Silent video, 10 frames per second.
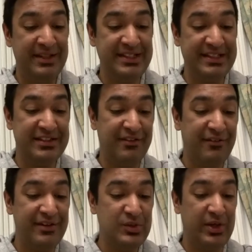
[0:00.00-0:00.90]
So the first
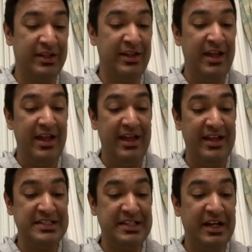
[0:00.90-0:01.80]
one is
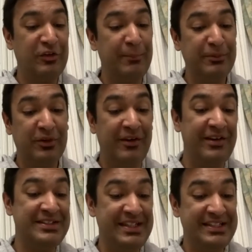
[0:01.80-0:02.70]

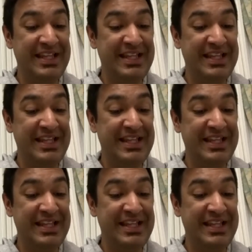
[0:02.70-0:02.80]
cryptocurrency is